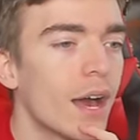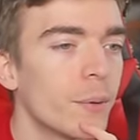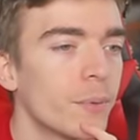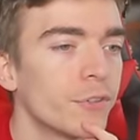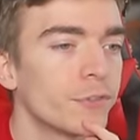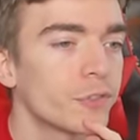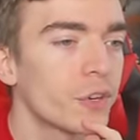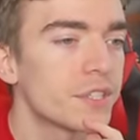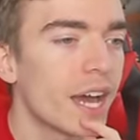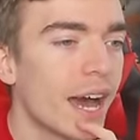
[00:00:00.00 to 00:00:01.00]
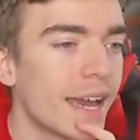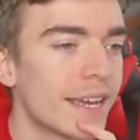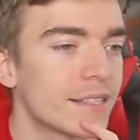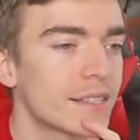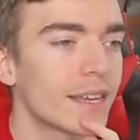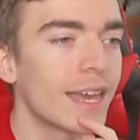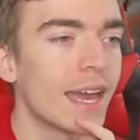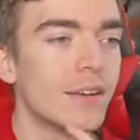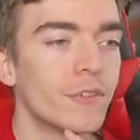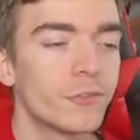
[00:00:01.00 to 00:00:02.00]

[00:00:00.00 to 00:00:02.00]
A Fleur de Ice. Again,